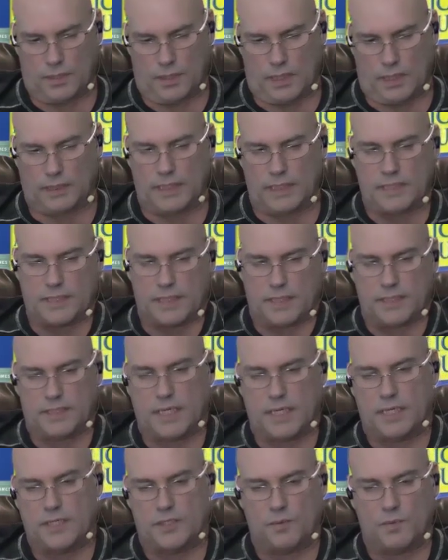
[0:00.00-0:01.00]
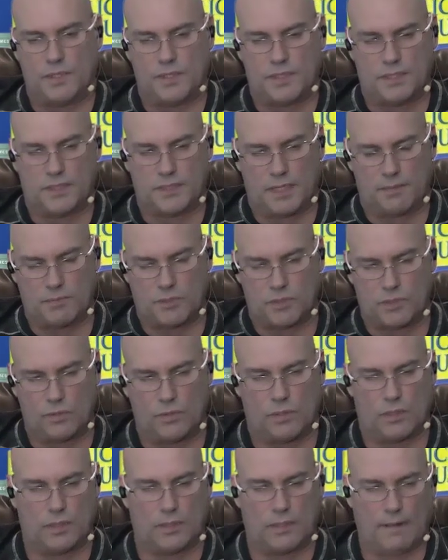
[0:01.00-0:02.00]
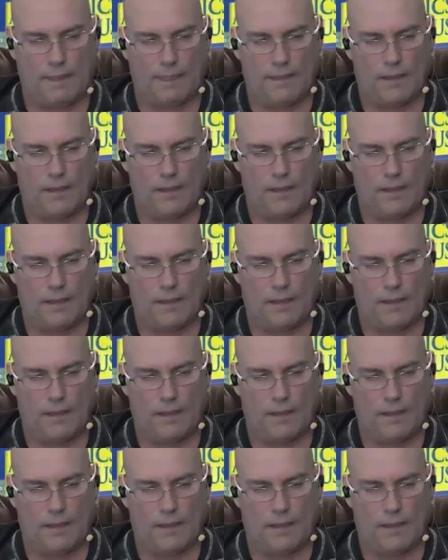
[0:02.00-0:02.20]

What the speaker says: at least in the sense you went to the same school.